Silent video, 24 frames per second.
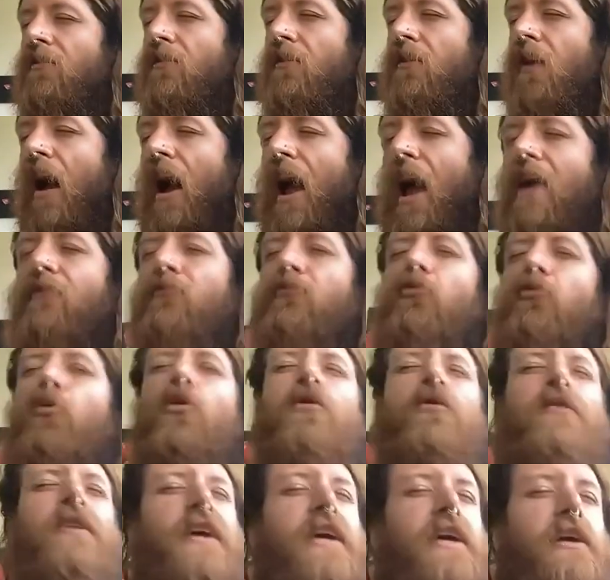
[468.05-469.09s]
I have
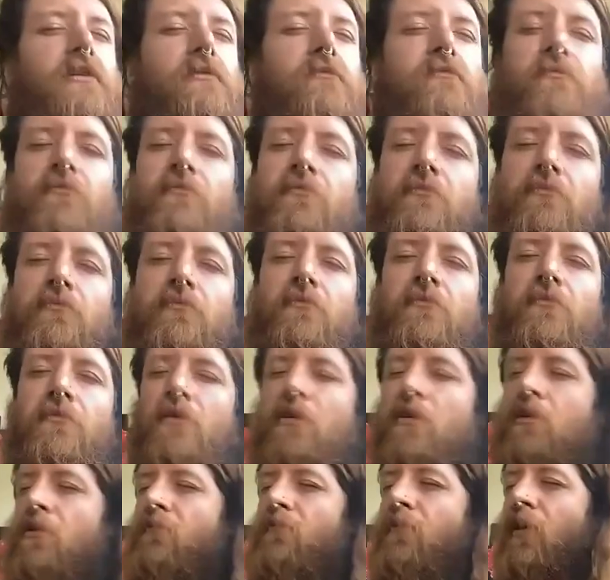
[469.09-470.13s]
worry,
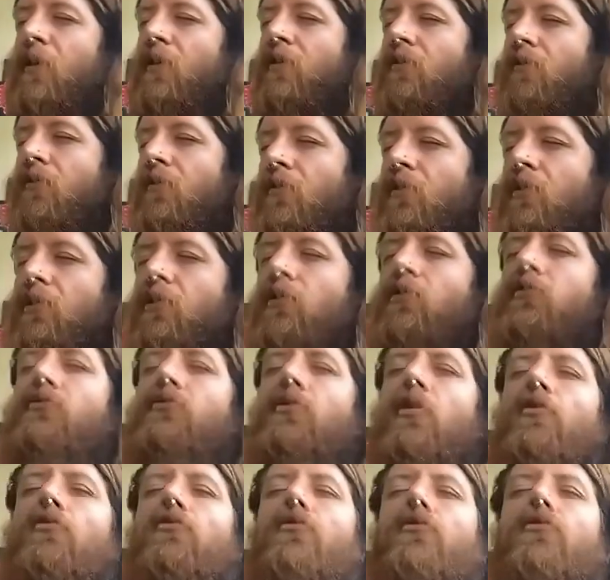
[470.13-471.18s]
but you
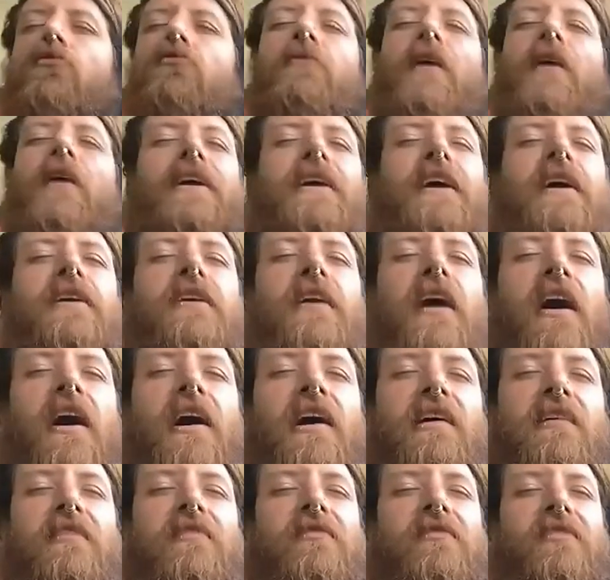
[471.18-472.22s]
don't
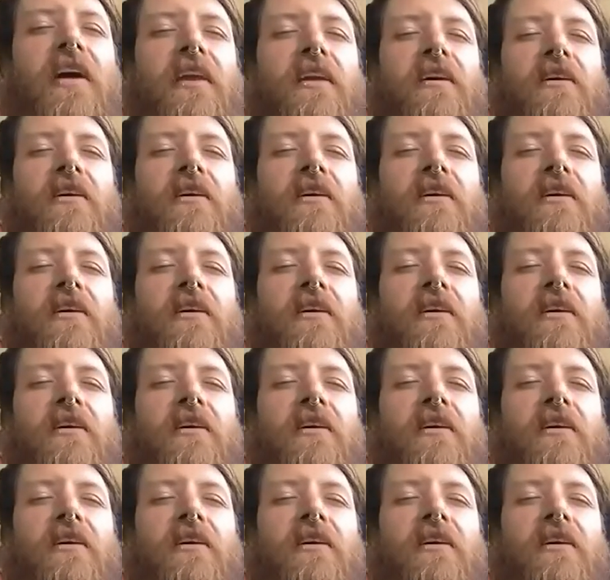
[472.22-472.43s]
recognize that